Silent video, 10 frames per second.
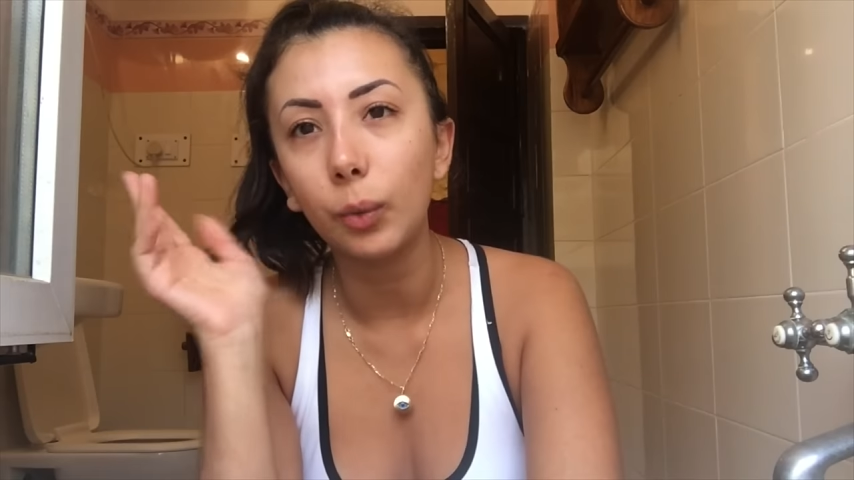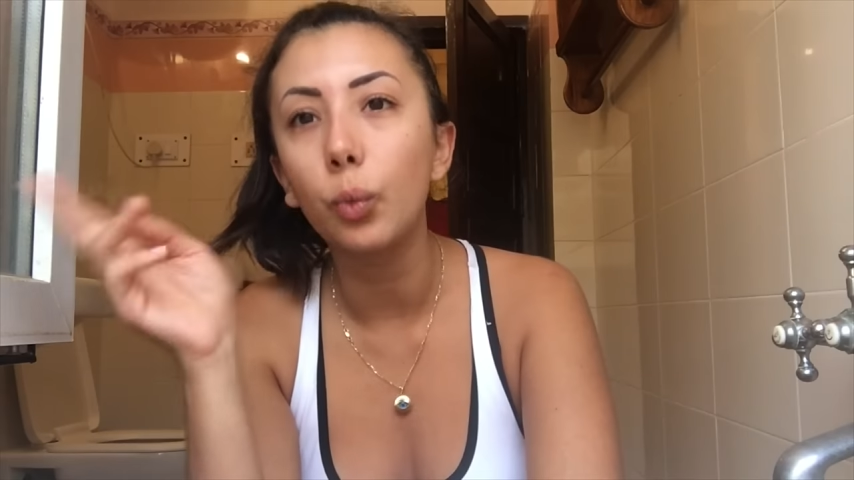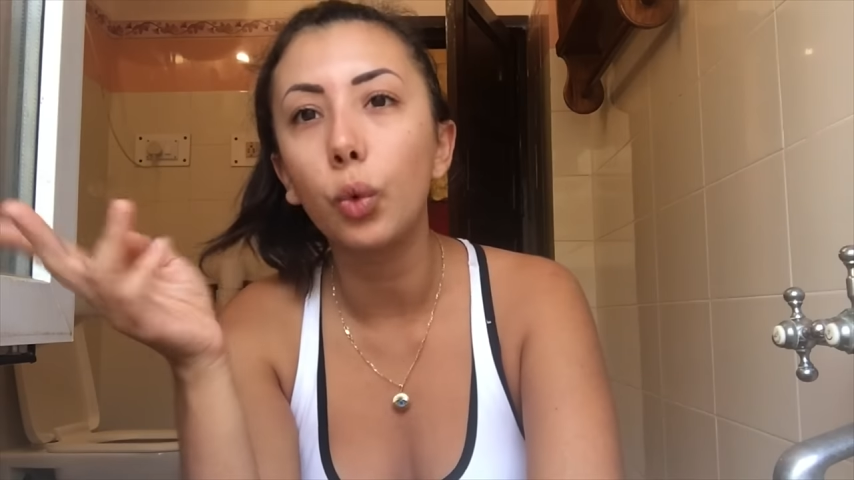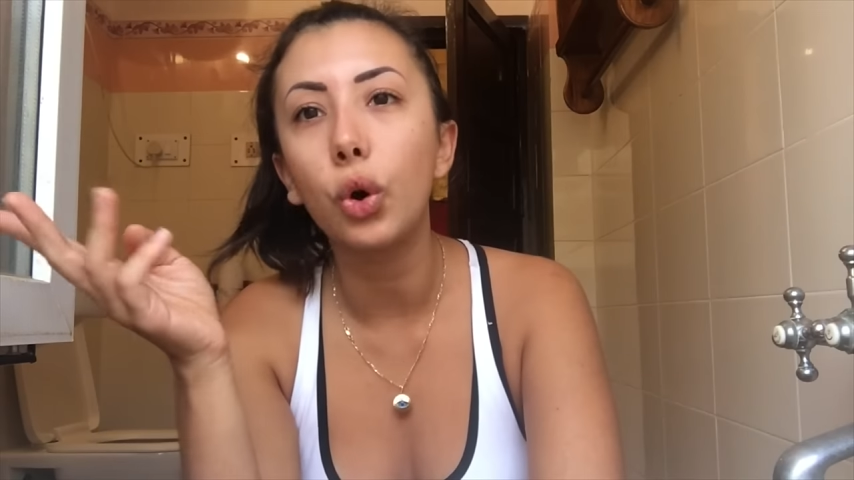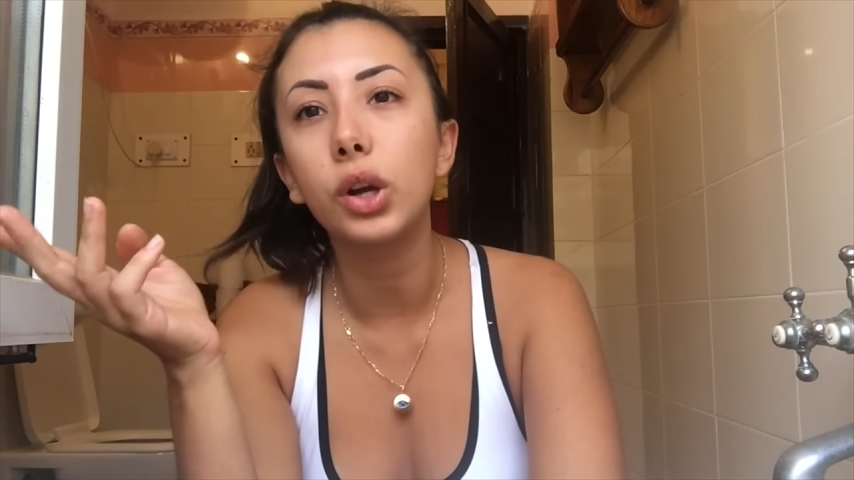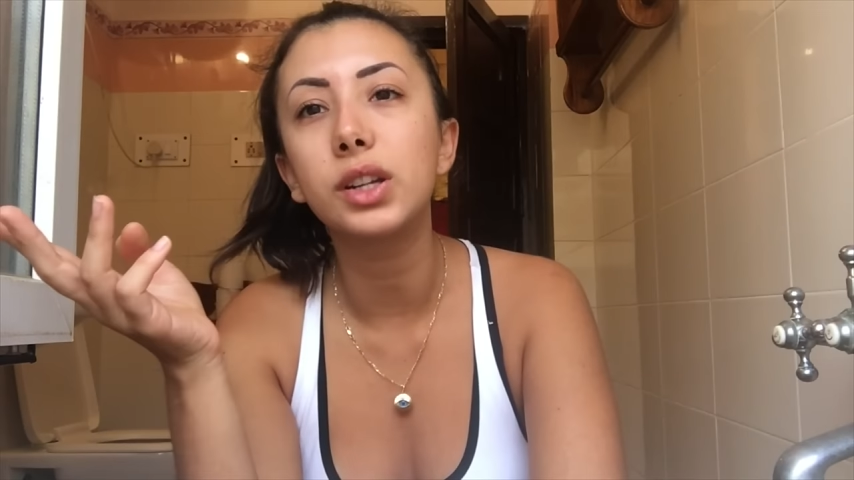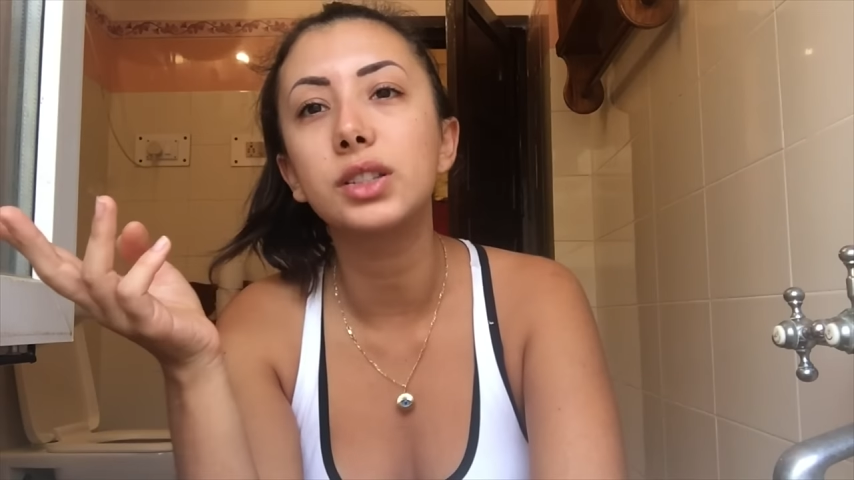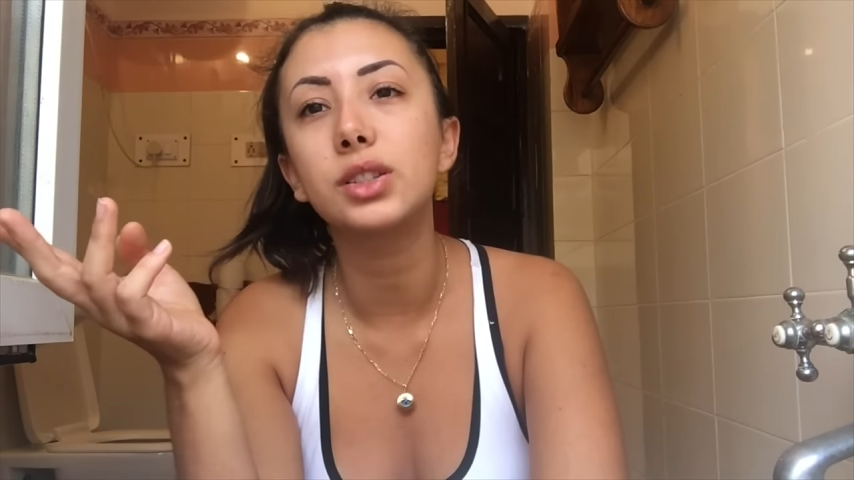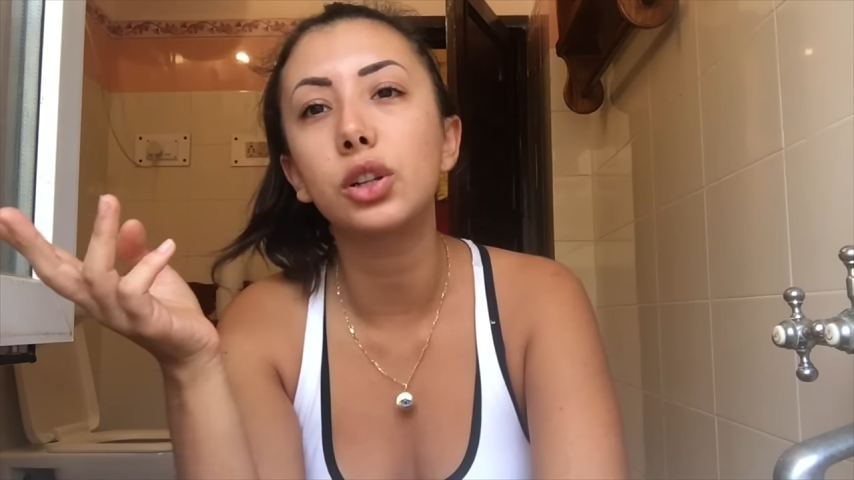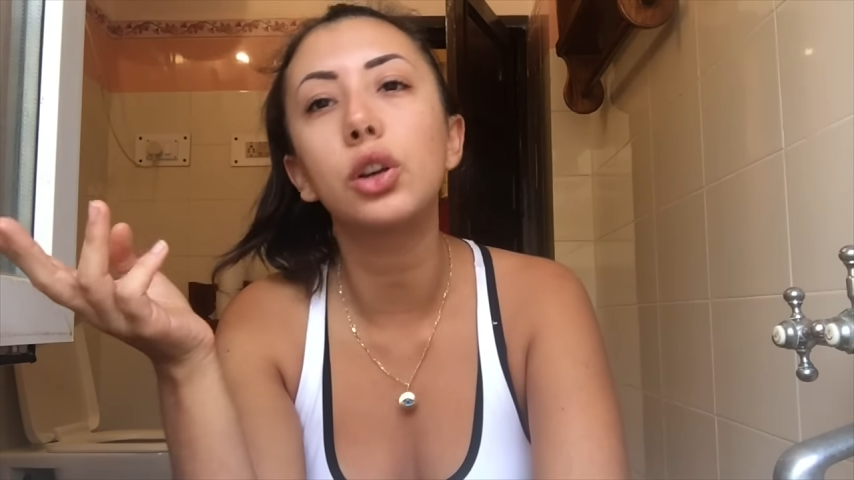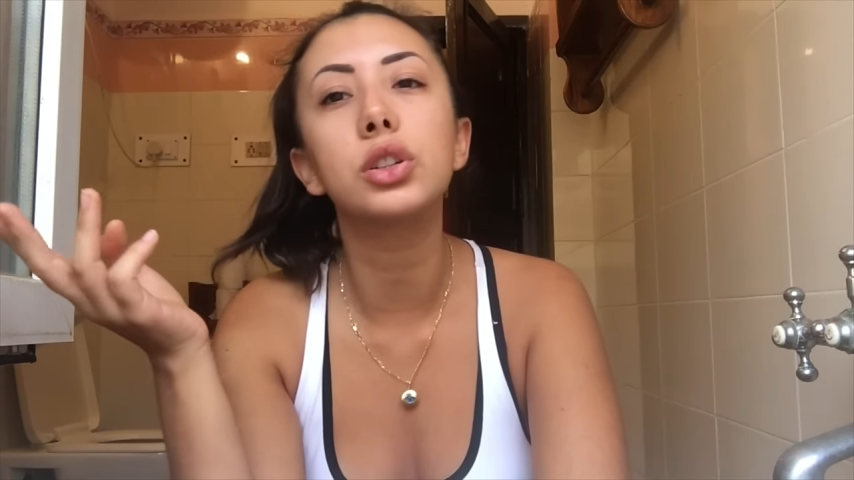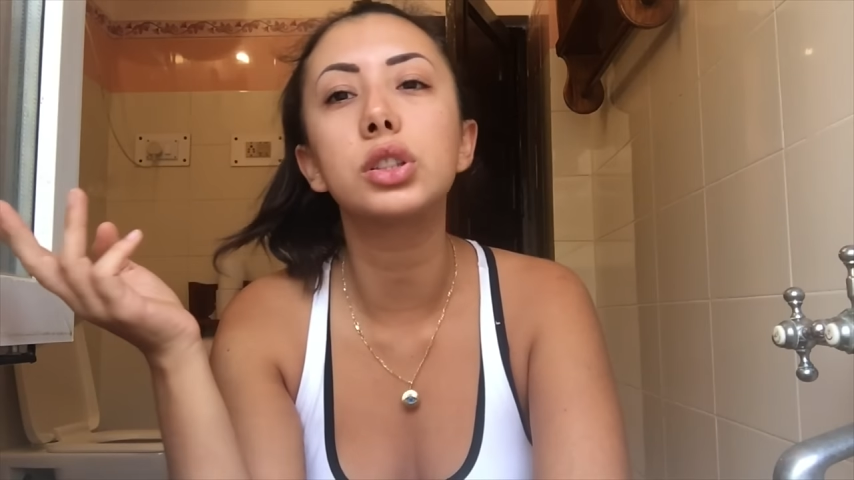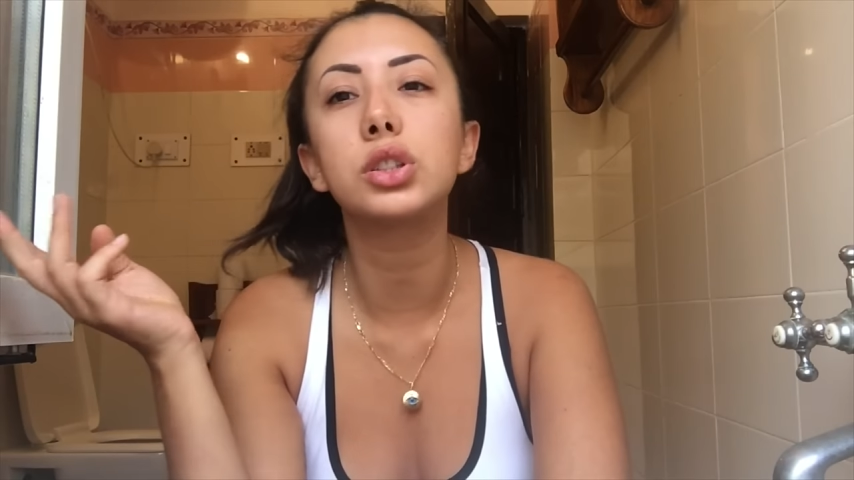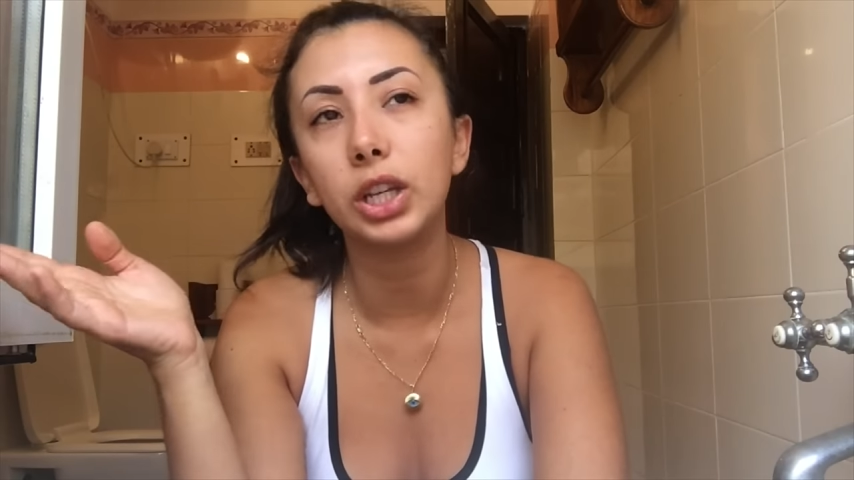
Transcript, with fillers: can walk. It's close.